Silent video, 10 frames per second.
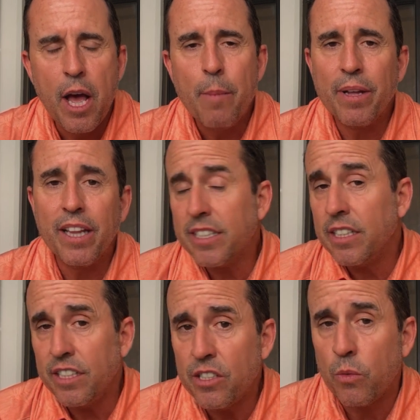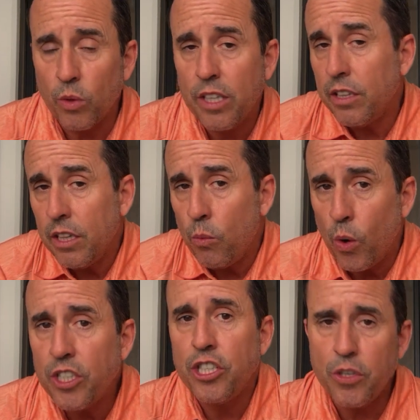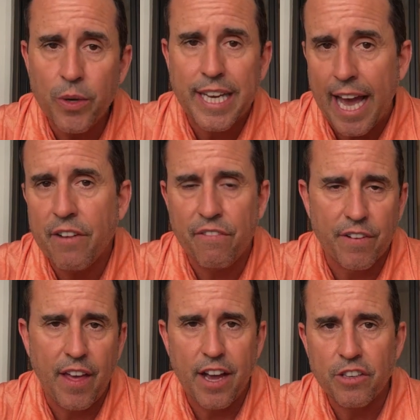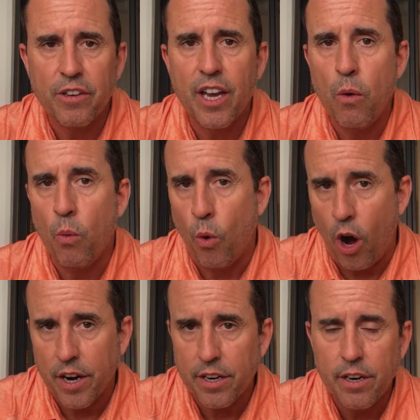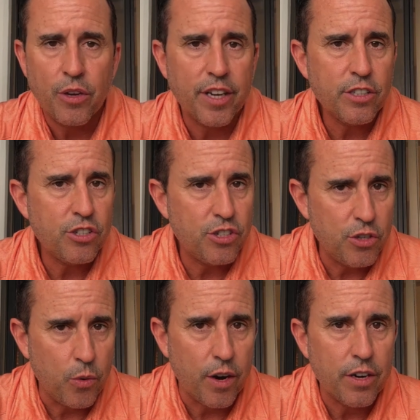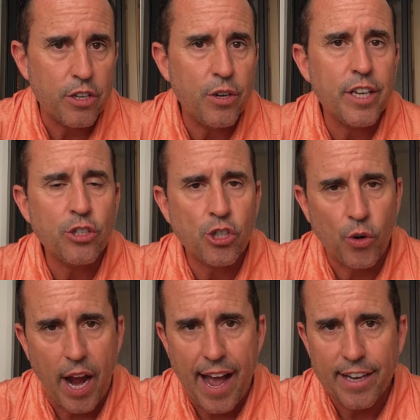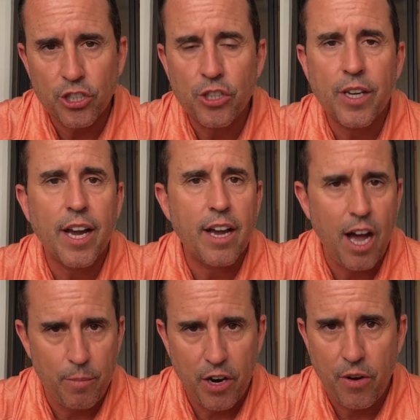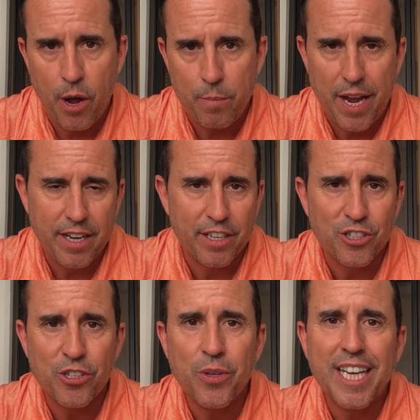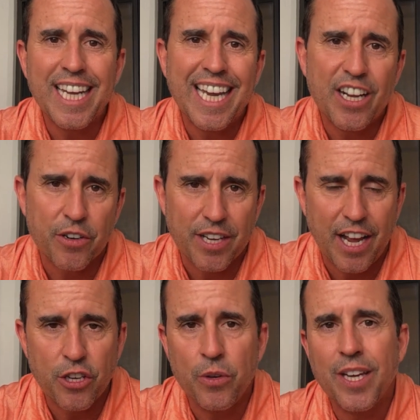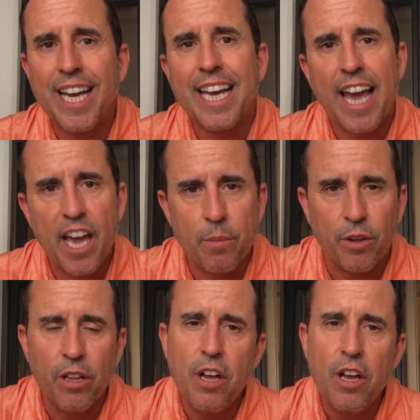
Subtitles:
But let's listen. What do you get for that? You get water, you get sewer, you get trash, you get common ground maintenance, you get internet, you get cable,